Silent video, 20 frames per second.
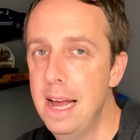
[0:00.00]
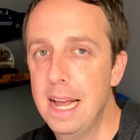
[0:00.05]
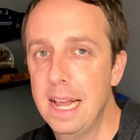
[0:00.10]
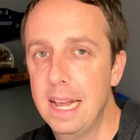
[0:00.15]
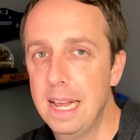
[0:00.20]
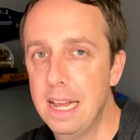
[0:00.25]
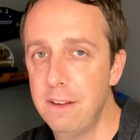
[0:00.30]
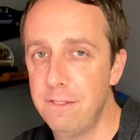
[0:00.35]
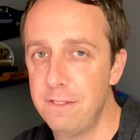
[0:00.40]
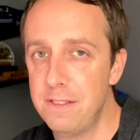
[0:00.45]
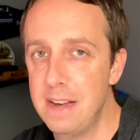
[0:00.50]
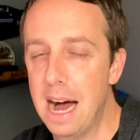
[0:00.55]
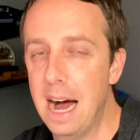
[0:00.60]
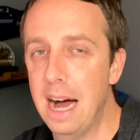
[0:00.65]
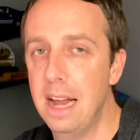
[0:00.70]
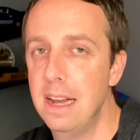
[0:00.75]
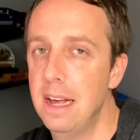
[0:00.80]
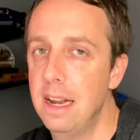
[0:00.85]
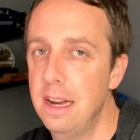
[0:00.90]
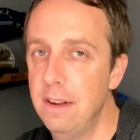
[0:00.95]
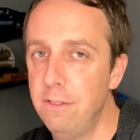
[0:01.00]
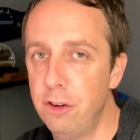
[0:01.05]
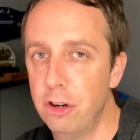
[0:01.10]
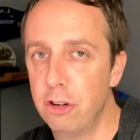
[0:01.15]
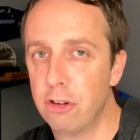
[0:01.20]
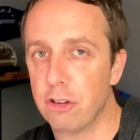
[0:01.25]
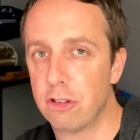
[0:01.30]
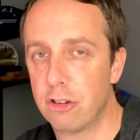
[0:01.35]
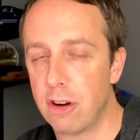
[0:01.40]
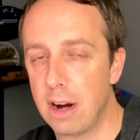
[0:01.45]
If not, and if you're
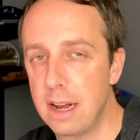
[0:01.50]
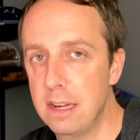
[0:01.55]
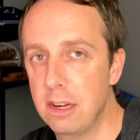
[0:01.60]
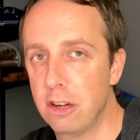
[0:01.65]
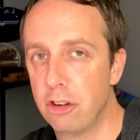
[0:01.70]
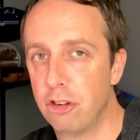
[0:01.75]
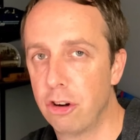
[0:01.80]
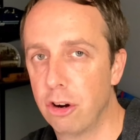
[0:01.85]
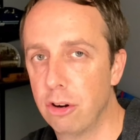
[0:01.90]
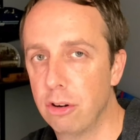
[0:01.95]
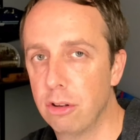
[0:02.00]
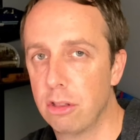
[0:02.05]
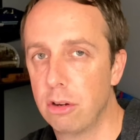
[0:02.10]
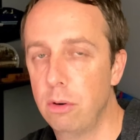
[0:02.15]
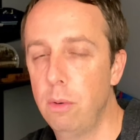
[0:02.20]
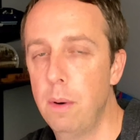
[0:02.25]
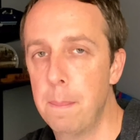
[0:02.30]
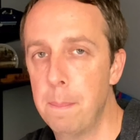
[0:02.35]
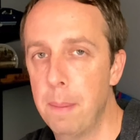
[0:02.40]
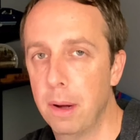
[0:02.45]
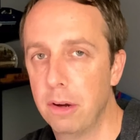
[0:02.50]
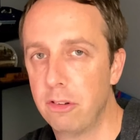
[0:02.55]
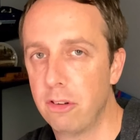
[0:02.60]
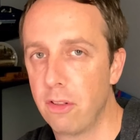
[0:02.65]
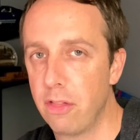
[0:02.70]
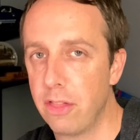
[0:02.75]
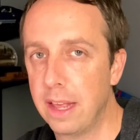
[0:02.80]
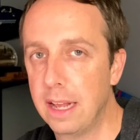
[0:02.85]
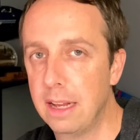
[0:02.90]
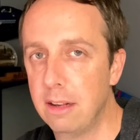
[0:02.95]
just trying to churn through a bunch
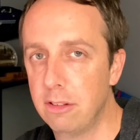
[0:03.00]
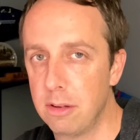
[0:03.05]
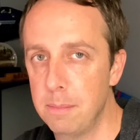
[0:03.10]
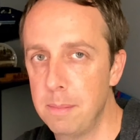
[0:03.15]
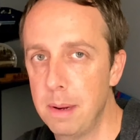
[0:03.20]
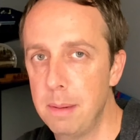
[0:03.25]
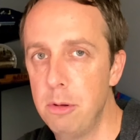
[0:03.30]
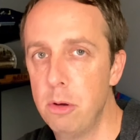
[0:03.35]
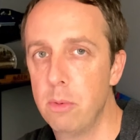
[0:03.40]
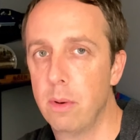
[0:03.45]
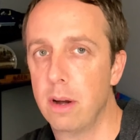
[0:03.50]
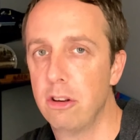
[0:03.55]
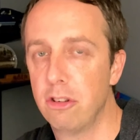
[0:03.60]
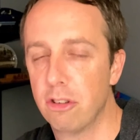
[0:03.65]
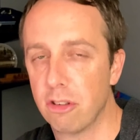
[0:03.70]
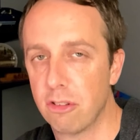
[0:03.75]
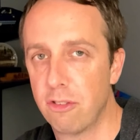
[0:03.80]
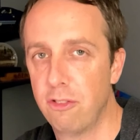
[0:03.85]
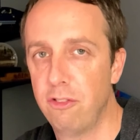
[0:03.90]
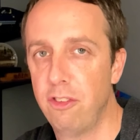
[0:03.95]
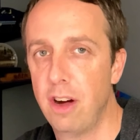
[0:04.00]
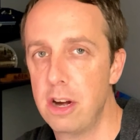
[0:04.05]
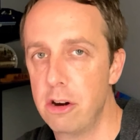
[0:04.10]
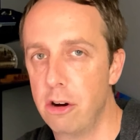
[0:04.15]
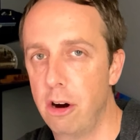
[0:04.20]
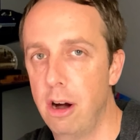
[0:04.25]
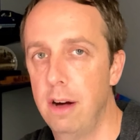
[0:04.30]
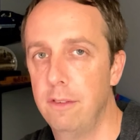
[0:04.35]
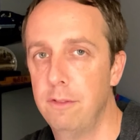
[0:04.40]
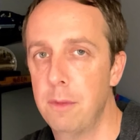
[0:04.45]
of things and maybe you want to just fire
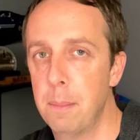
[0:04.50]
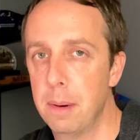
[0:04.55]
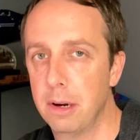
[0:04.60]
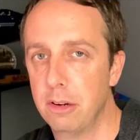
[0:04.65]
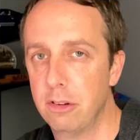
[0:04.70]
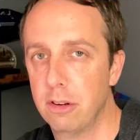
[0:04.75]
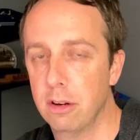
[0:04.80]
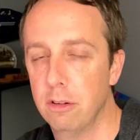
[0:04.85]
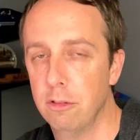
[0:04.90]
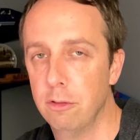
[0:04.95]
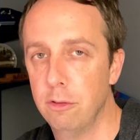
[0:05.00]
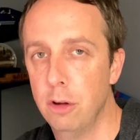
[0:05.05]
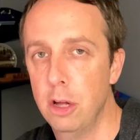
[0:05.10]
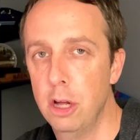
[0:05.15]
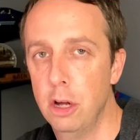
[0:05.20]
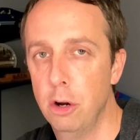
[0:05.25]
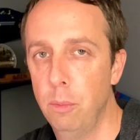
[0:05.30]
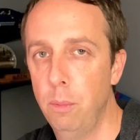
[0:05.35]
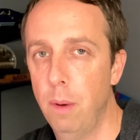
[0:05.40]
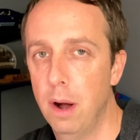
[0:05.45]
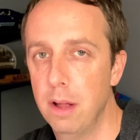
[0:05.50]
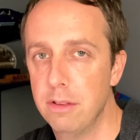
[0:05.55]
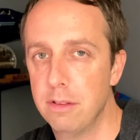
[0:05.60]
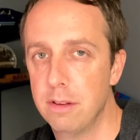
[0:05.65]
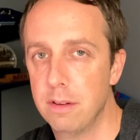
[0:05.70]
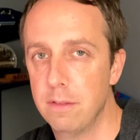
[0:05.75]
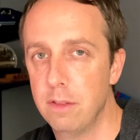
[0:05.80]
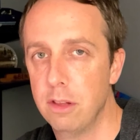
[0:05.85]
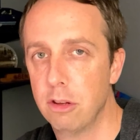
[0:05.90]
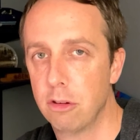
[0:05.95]
off a bunch of runs
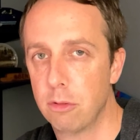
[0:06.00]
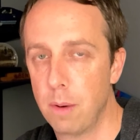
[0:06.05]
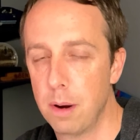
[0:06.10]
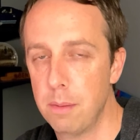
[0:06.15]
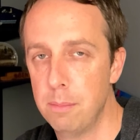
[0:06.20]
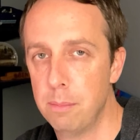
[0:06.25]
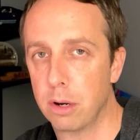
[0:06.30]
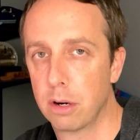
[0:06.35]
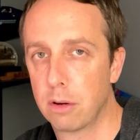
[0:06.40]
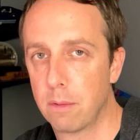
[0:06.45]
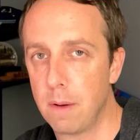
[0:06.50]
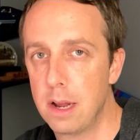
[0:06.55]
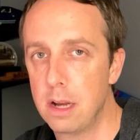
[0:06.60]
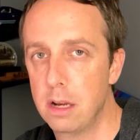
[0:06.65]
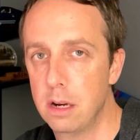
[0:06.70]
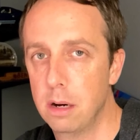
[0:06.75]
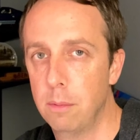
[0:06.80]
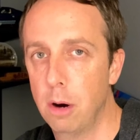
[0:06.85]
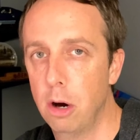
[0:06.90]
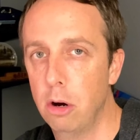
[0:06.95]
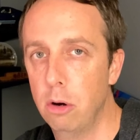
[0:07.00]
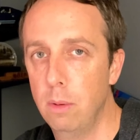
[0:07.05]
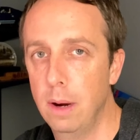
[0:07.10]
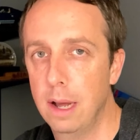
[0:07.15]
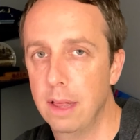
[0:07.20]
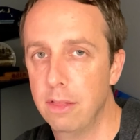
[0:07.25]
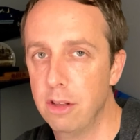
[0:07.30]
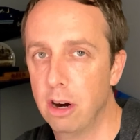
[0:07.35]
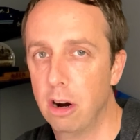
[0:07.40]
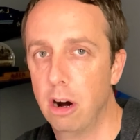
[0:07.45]
of this runbook right in a row and there